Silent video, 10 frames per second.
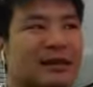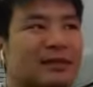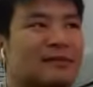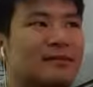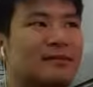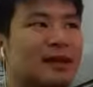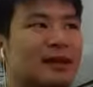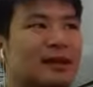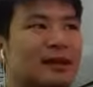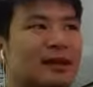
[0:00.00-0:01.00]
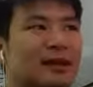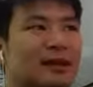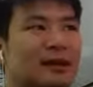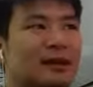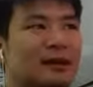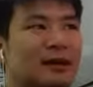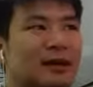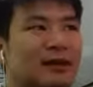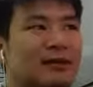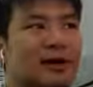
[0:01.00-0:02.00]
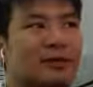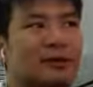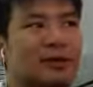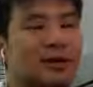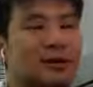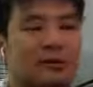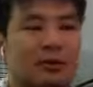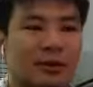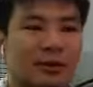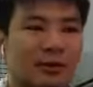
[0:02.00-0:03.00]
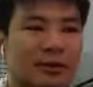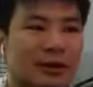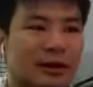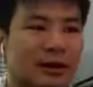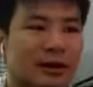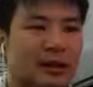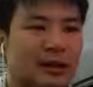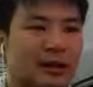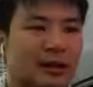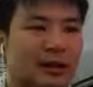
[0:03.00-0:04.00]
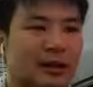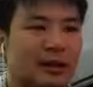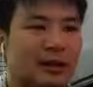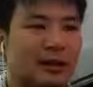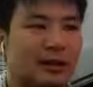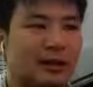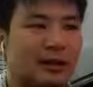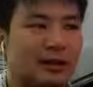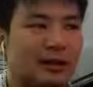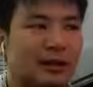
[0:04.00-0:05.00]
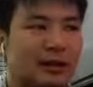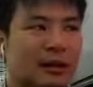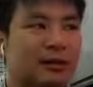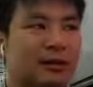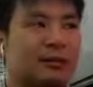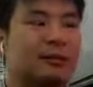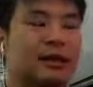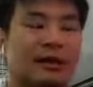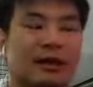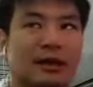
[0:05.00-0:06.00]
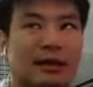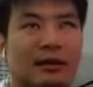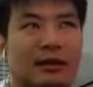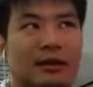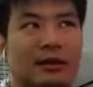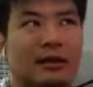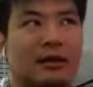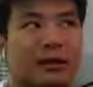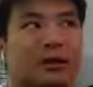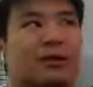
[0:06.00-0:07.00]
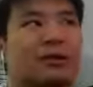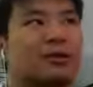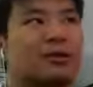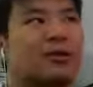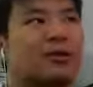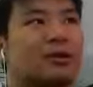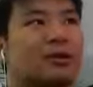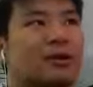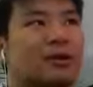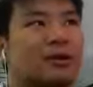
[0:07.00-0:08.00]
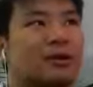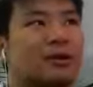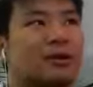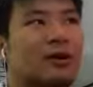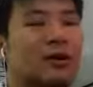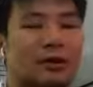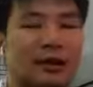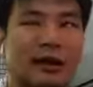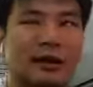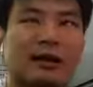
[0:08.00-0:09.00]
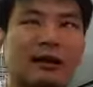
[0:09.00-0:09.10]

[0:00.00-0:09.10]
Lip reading: And I think when I was talking to the admin person that used to host it. Like